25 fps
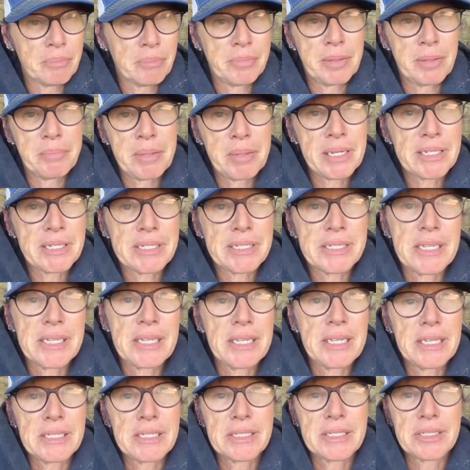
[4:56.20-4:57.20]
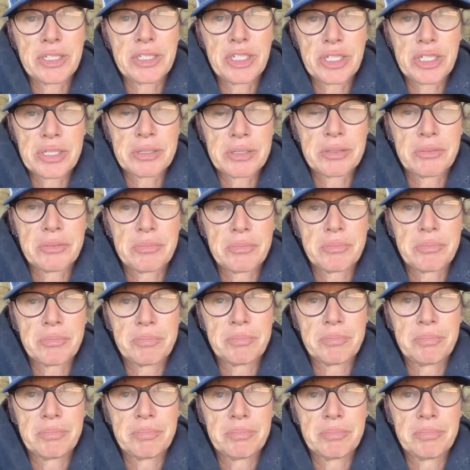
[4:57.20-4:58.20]
The biggest thing is just
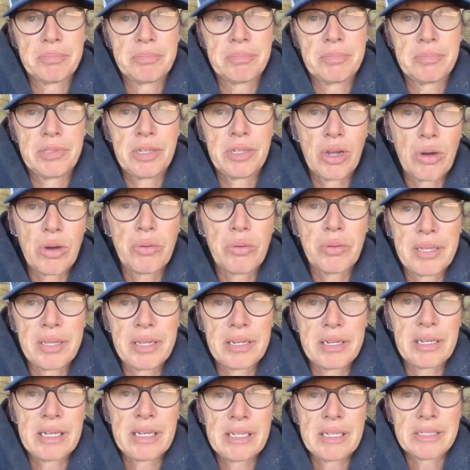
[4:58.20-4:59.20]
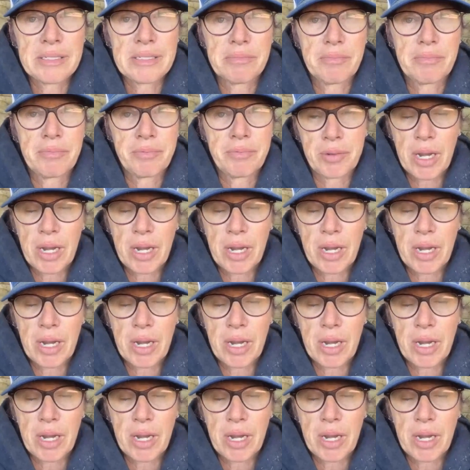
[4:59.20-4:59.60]
know that it's